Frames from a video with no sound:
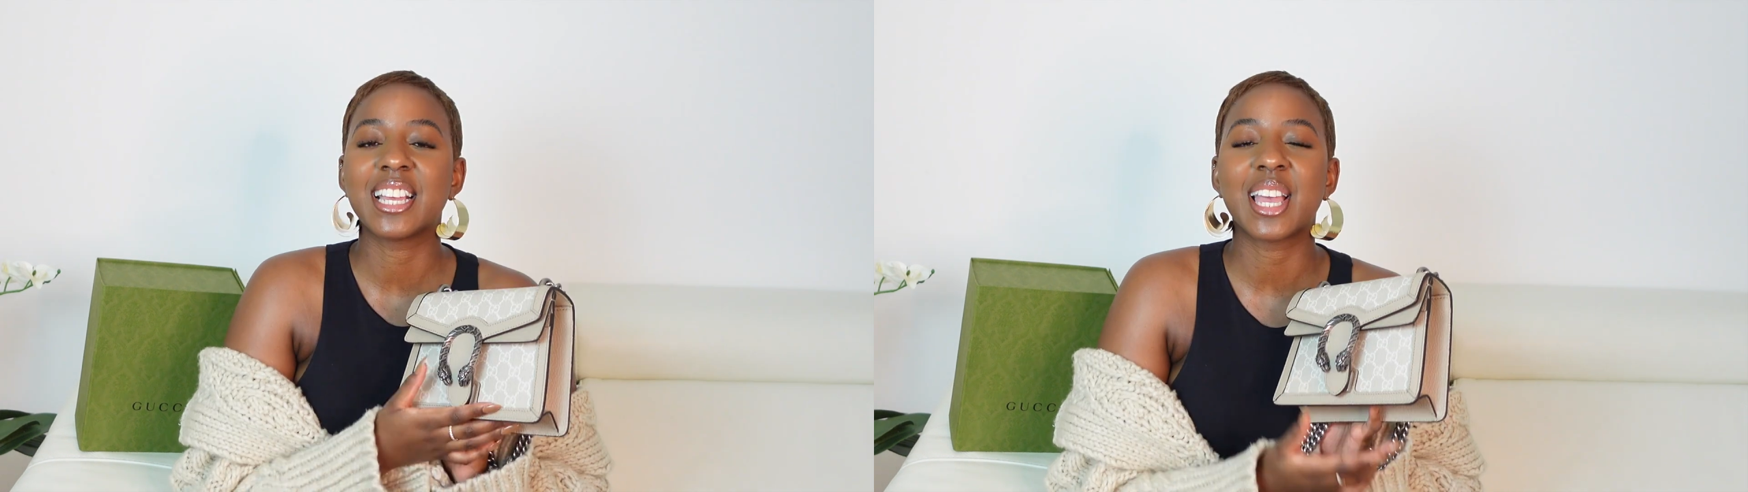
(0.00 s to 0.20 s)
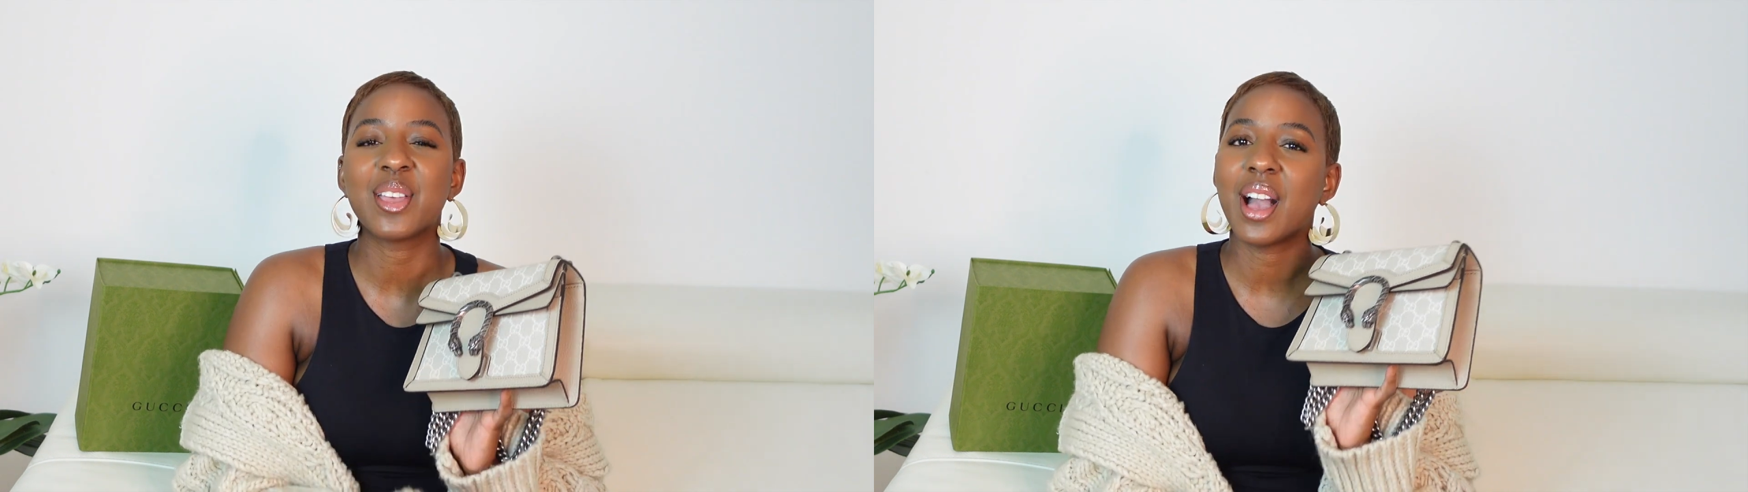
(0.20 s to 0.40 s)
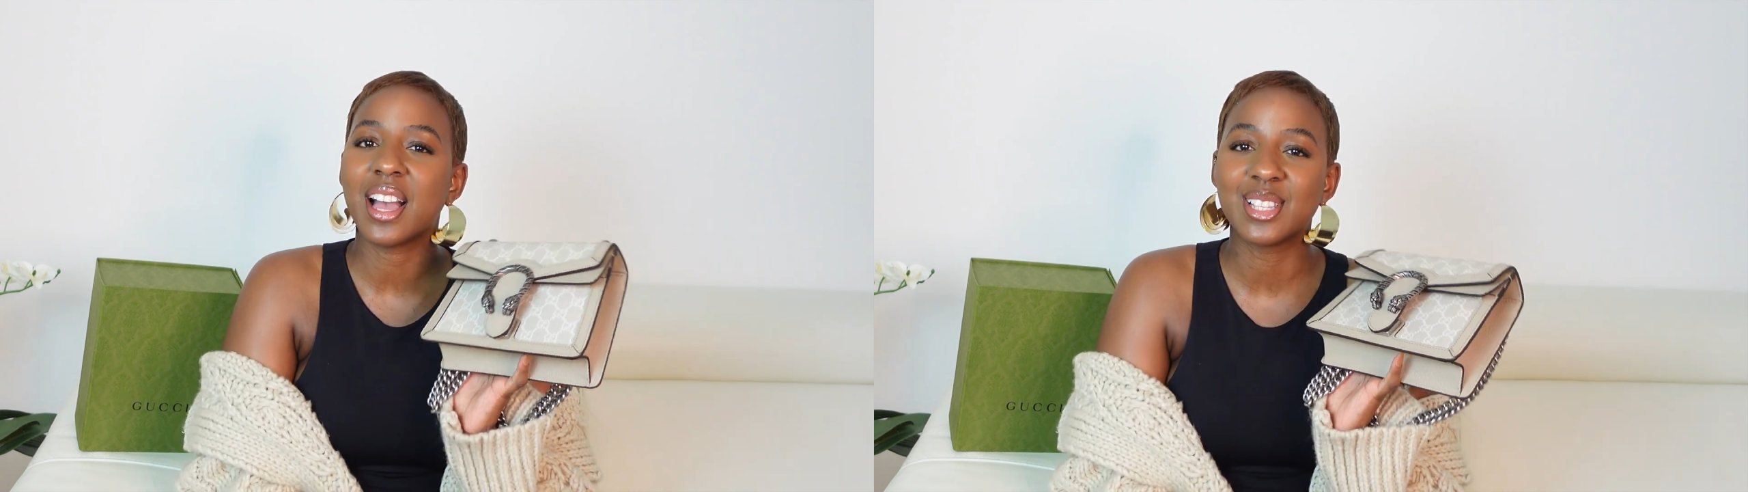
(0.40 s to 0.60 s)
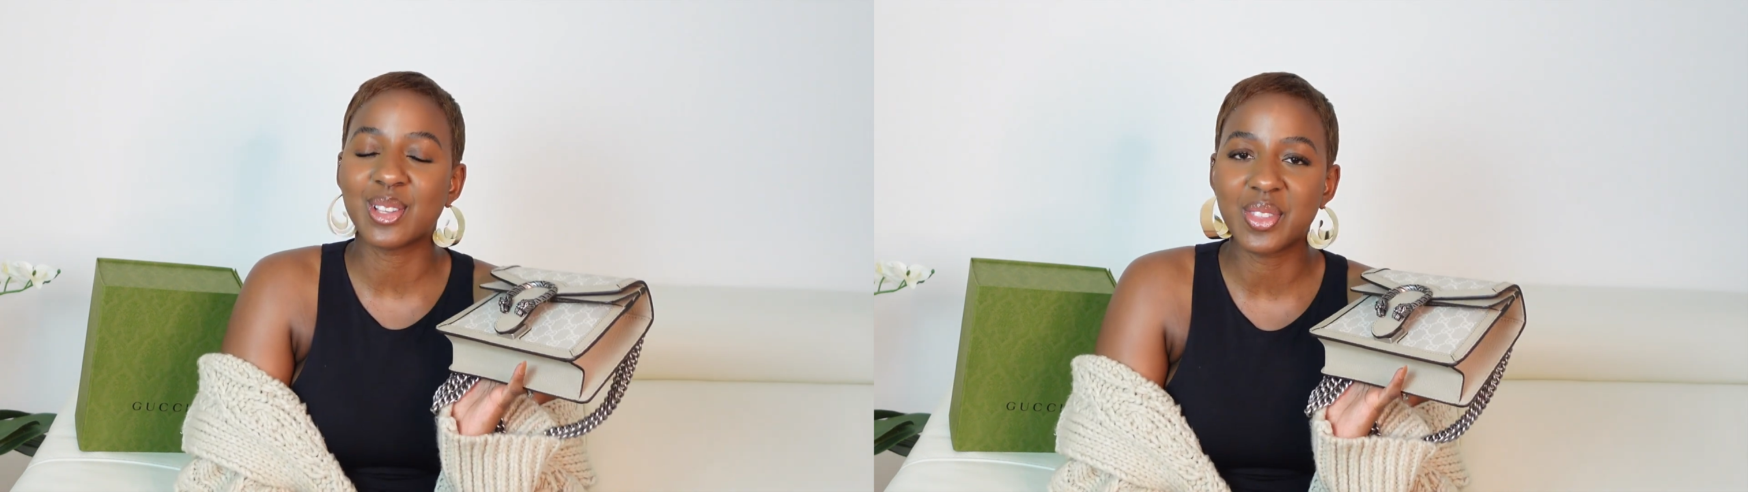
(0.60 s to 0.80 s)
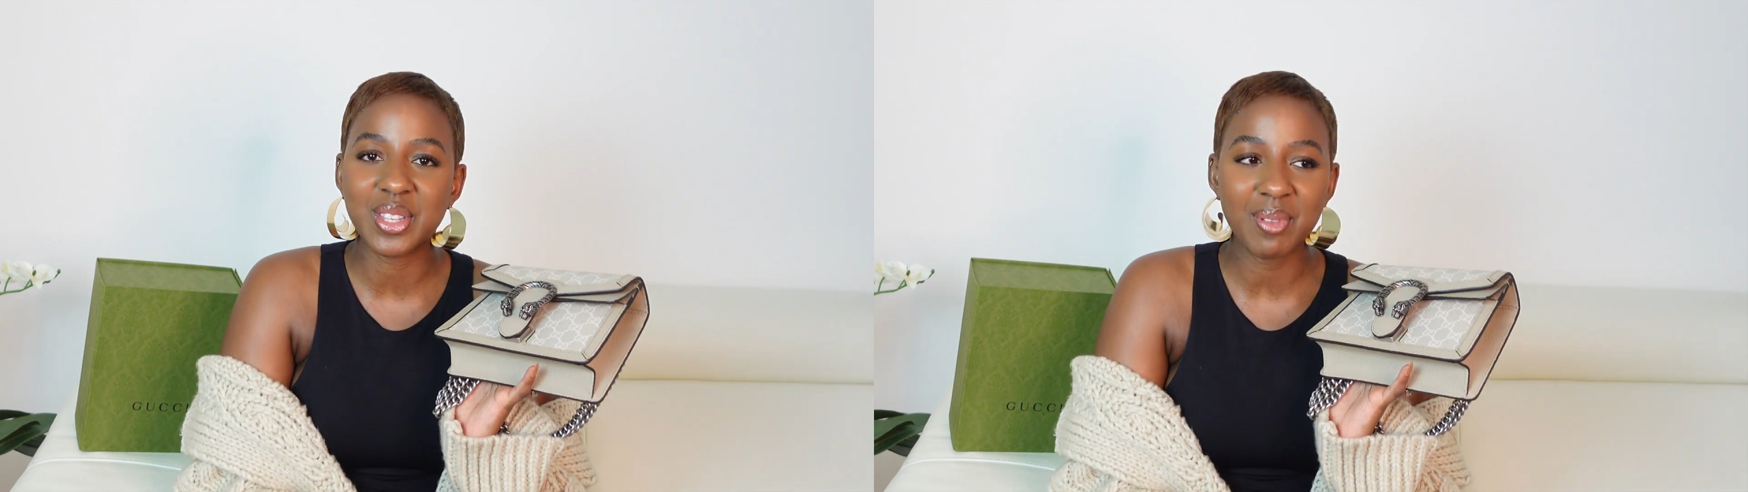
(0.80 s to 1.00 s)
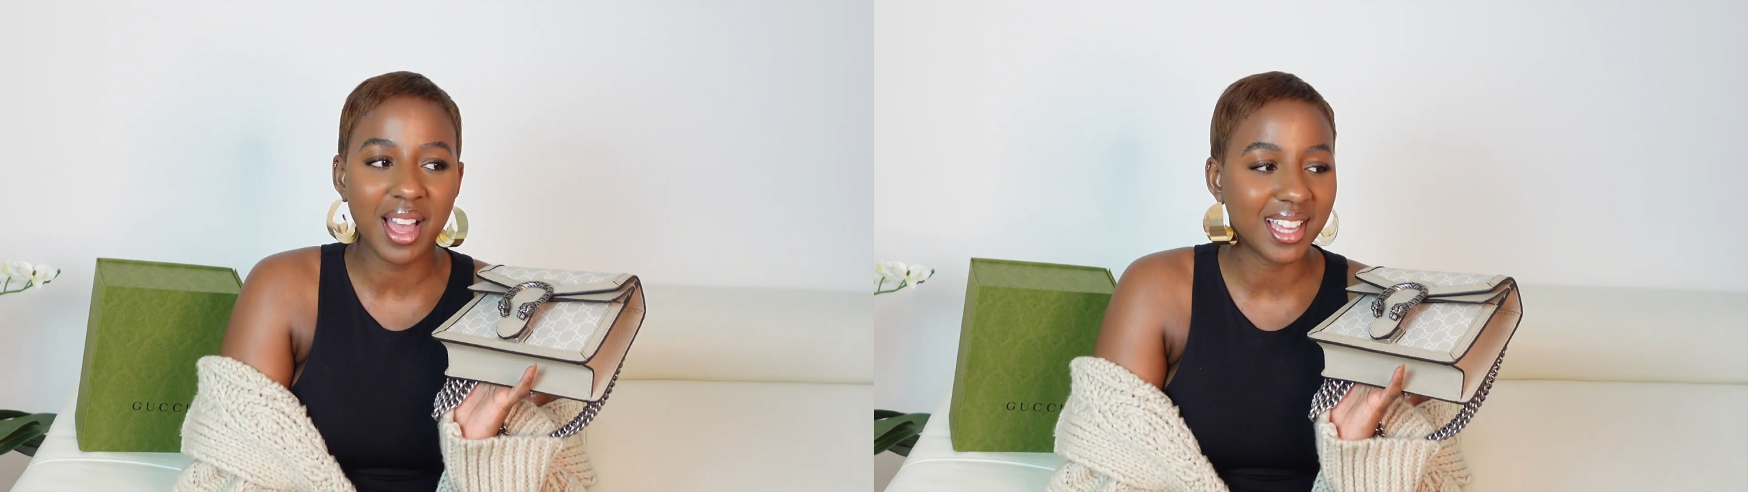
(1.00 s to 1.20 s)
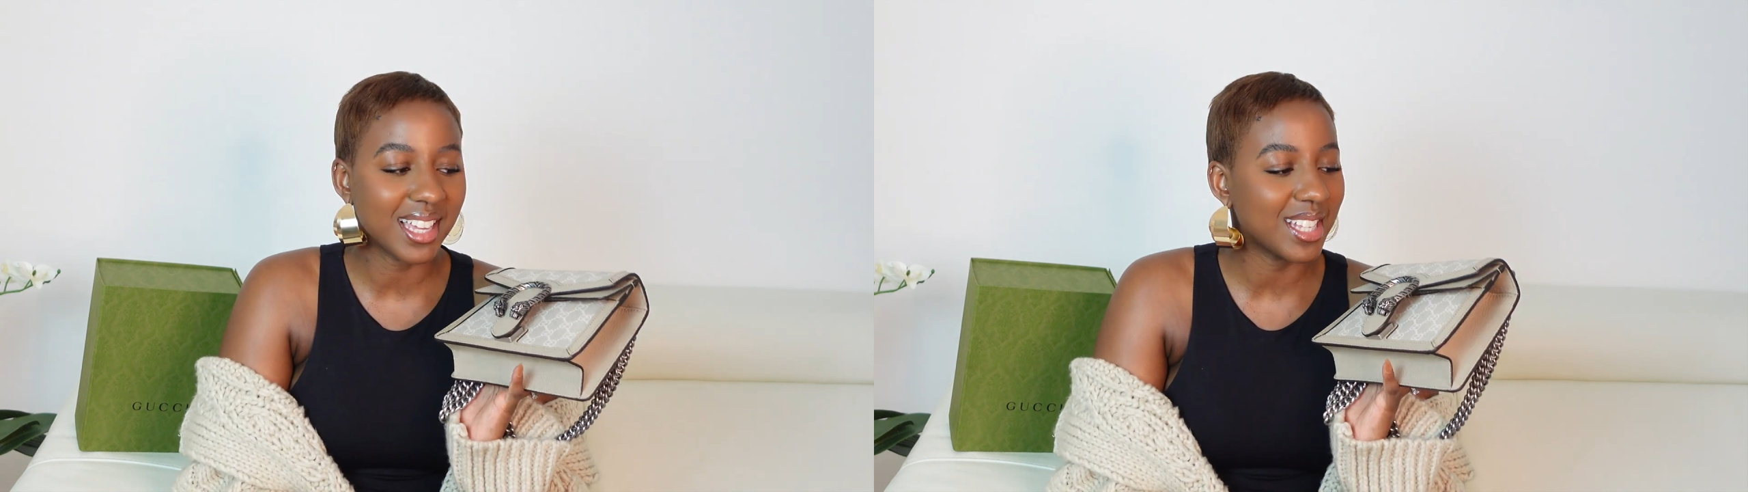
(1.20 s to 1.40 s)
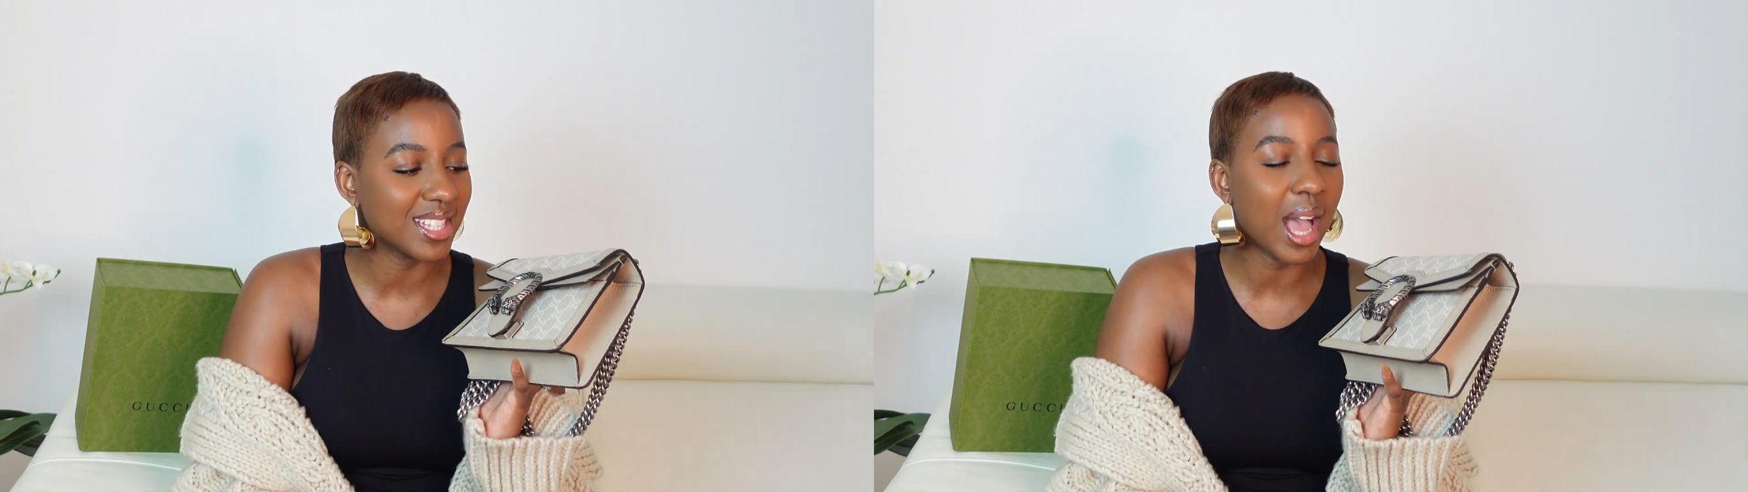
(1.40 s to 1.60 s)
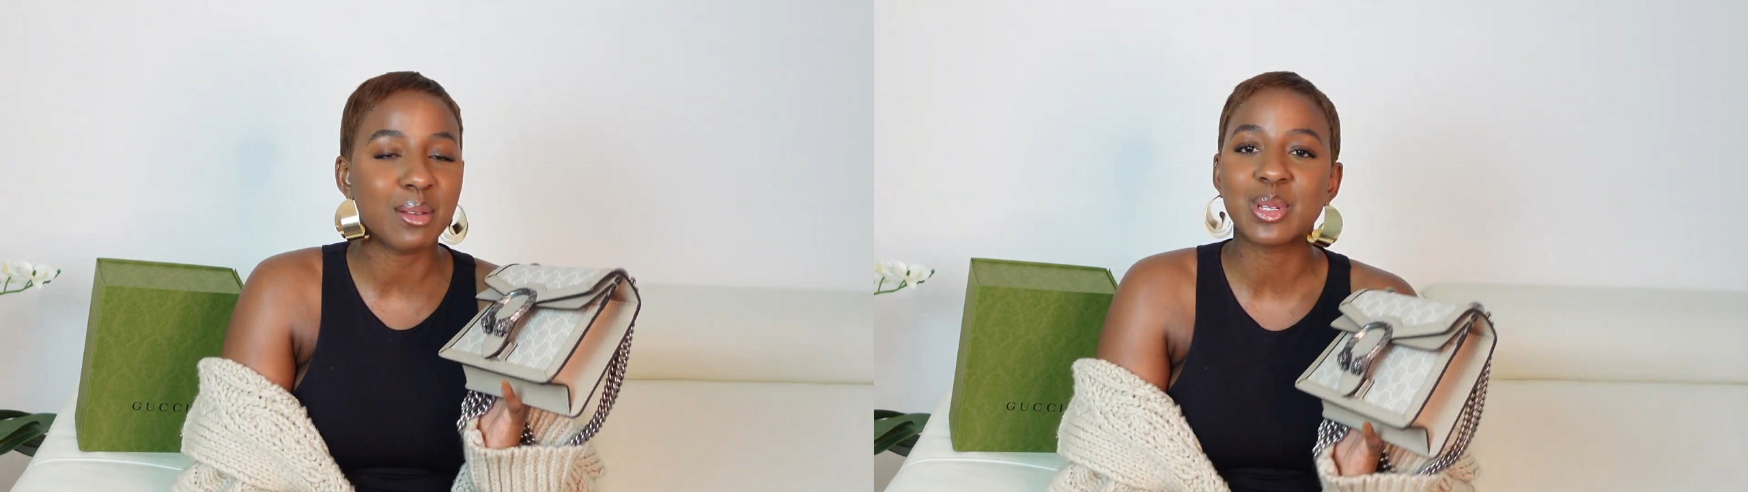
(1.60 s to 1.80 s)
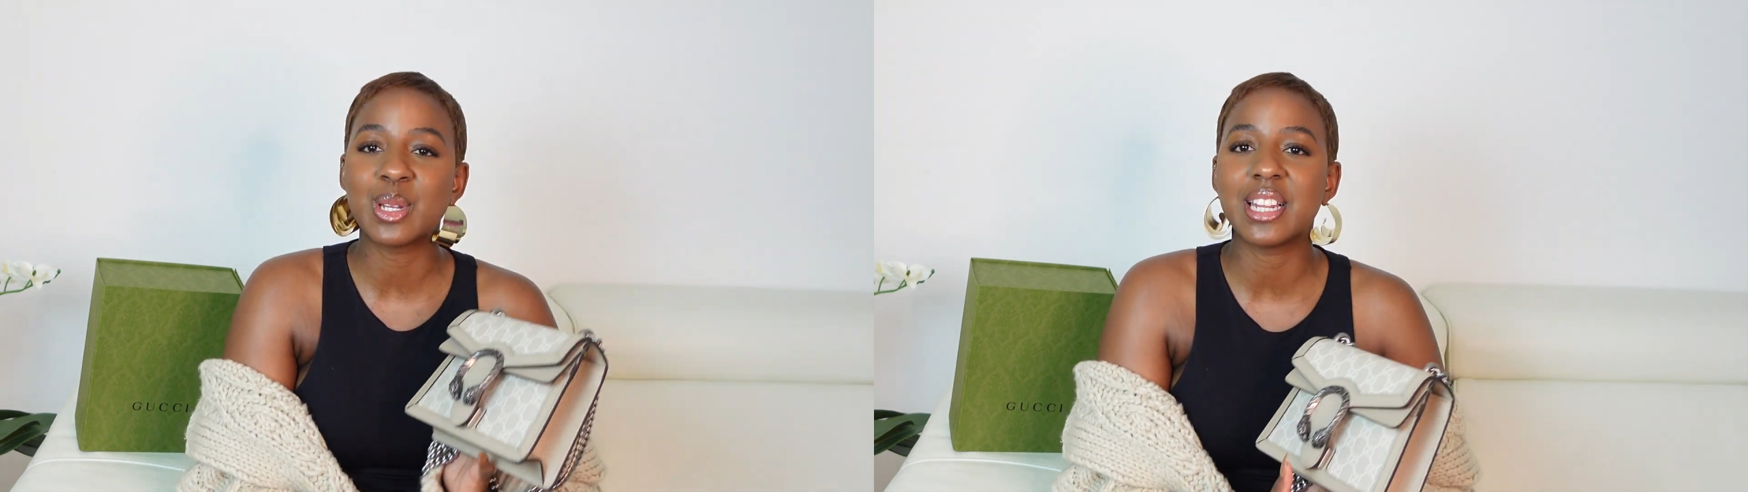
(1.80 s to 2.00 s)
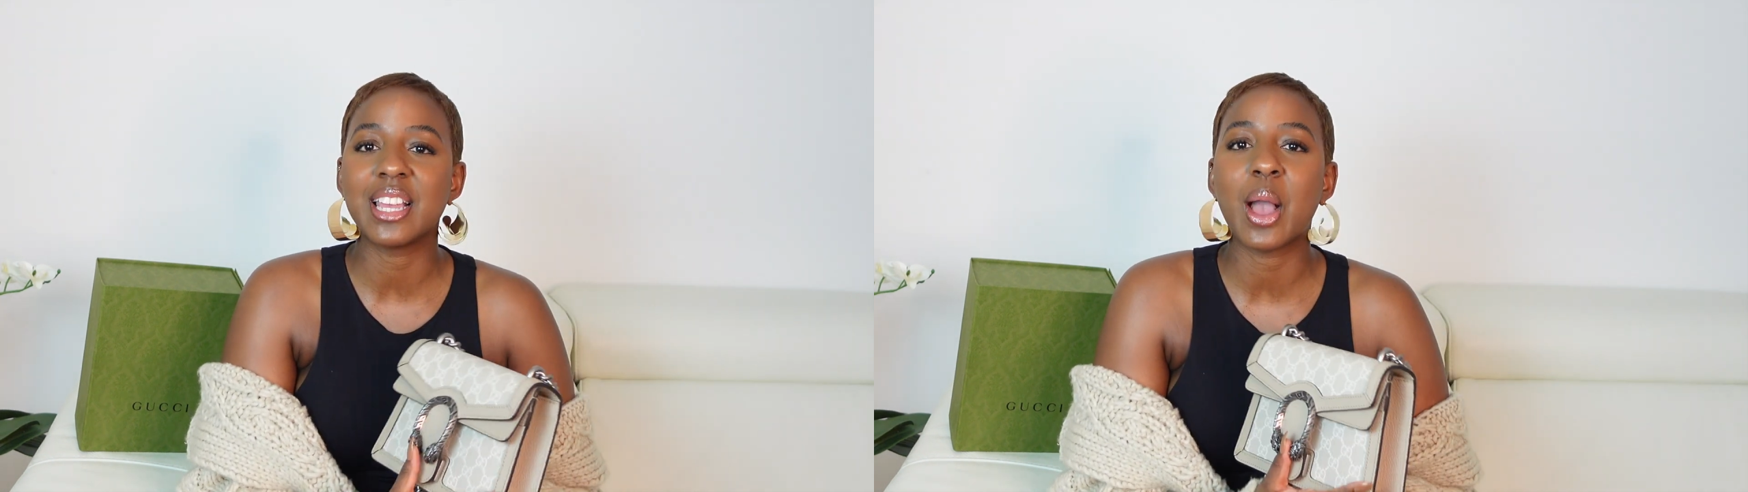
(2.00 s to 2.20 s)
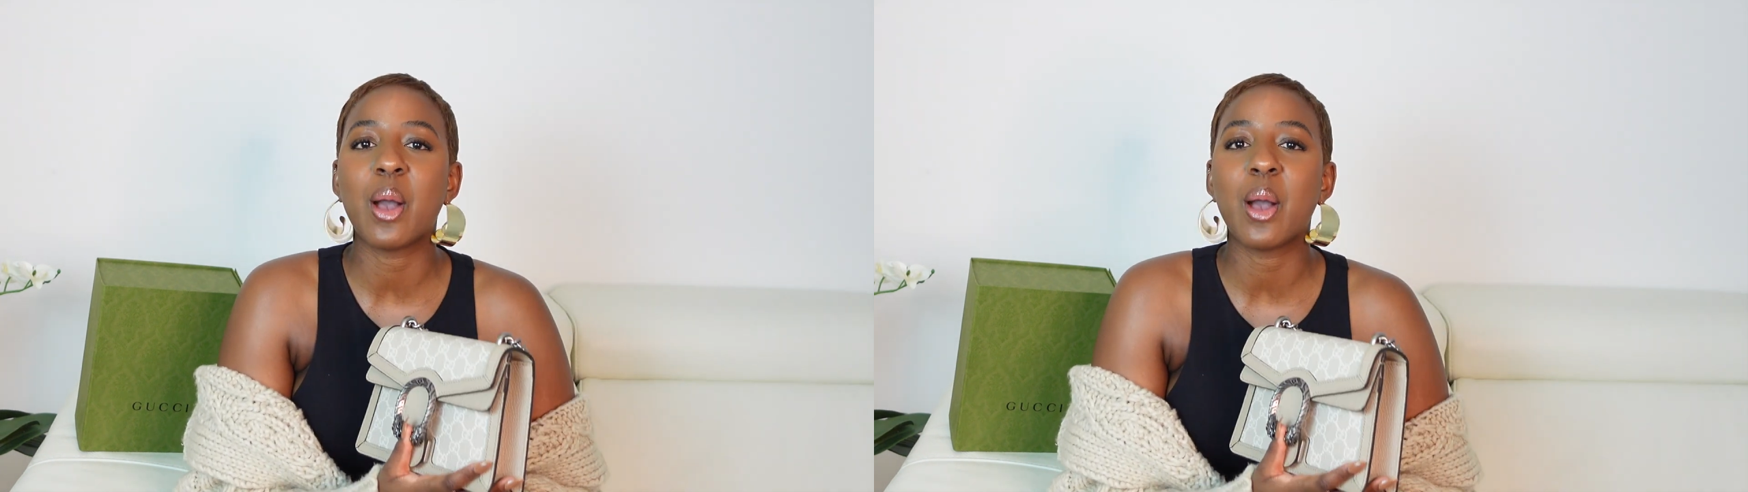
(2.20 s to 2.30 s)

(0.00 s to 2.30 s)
Get your hands on this bag. It's absolutely